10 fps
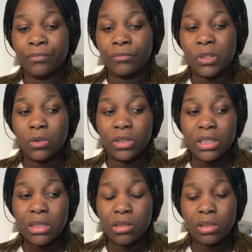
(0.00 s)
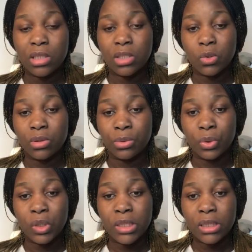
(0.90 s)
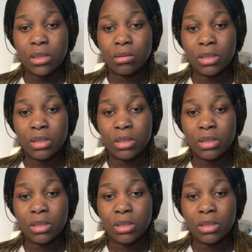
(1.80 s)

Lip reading: so just stick to the rules,